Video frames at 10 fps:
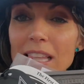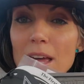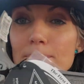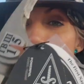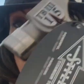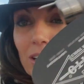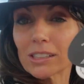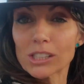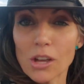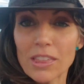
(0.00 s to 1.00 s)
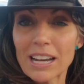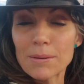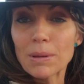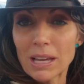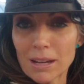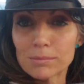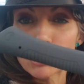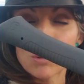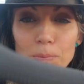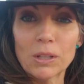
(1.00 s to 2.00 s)
in the middle so that it becomes
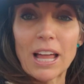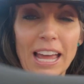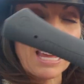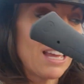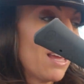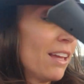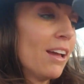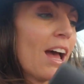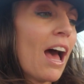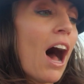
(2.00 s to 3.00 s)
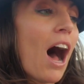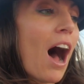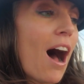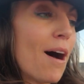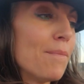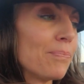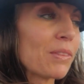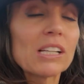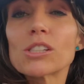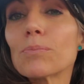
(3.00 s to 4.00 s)
super light.
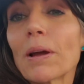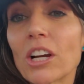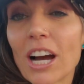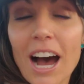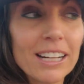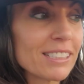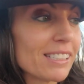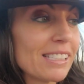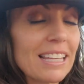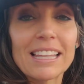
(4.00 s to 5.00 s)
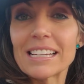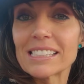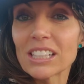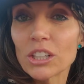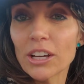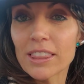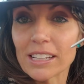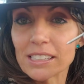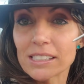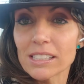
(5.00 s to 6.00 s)
But you got to see this. Look at
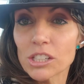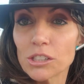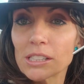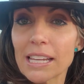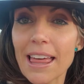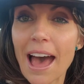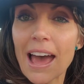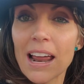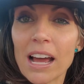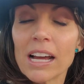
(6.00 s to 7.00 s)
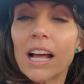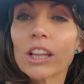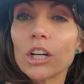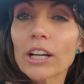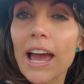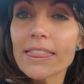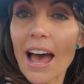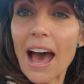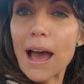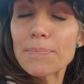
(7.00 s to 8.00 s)
this. Do you see that? Look at
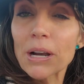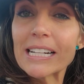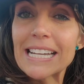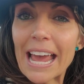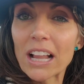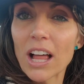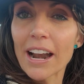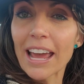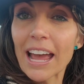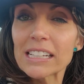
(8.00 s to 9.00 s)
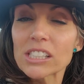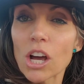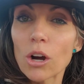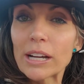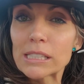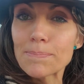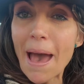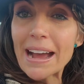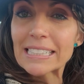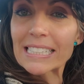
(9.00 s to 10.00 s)
that. I put a nail on it, so it's
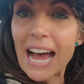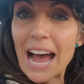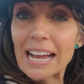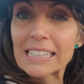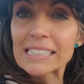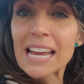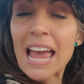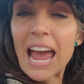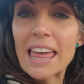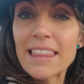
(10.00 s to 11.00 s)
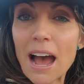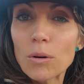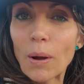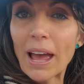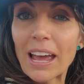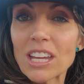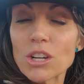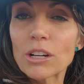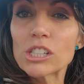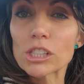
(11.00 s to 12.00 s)
magnetized, and that way you
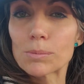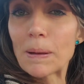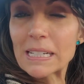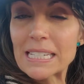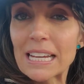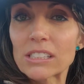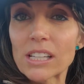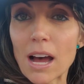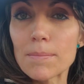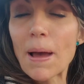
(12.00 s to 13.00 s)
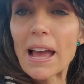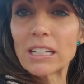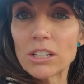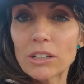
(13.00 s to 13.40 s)
can just pick nails up and you